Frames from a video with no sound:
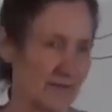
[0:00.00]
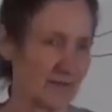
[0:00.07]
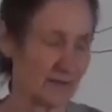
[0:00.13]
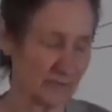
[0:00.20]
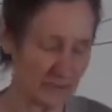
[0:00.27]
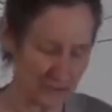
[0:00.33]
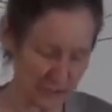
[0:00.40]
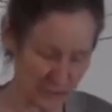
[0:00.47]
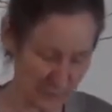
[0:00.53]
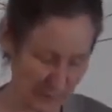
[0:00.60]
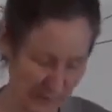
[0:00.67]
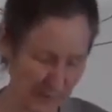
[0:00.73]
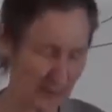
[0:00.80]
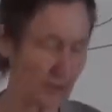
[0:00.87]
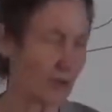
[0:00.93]
Even just
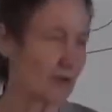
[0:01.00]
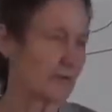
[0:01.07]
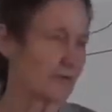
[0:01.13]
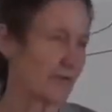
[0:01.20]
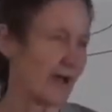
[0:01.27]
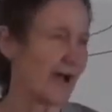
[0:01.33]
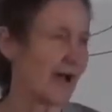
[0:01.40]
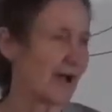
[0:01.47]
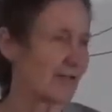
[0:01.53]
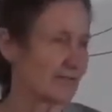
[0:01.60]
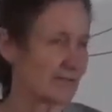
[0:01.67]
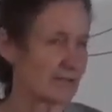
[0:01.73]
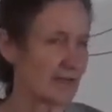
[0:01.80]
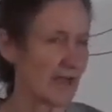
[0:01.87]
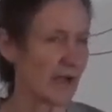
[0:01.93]
being on for
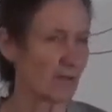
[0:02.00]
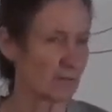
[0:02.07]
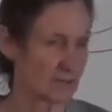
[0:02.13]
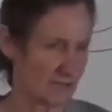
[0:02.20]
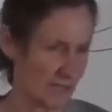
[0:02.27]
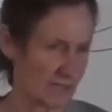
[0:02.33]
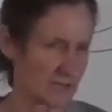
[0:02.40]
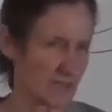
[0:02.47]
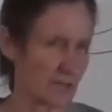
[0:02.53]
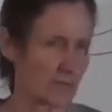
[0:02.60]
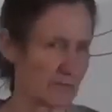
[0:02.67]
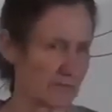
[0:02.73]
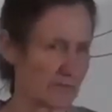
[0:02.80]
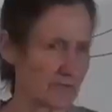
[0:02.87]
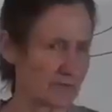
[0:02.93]
half an hour will take
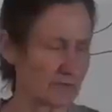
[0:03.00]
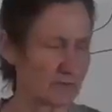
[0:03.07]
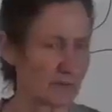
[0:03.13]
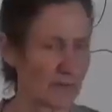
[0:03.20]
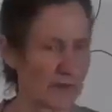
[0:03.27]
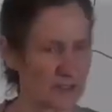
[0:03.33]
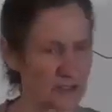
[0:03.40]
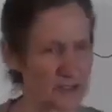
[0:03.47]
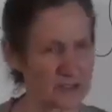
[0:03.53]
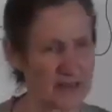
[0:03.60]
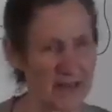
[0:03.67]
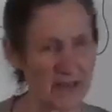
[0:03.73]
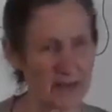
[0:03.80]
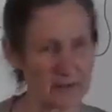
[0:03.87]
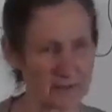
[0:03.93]
some of the inflammation
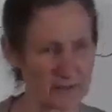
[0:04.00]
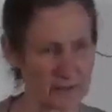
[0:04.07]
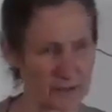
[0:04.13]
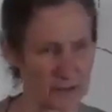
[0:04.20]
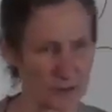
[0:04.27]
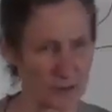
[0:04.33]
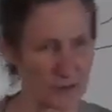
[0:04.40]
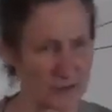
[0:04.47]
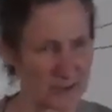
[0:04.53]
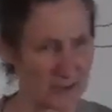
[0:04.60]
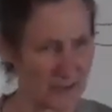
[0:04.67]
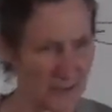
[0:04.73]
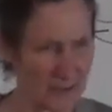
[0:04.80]
out of the joint.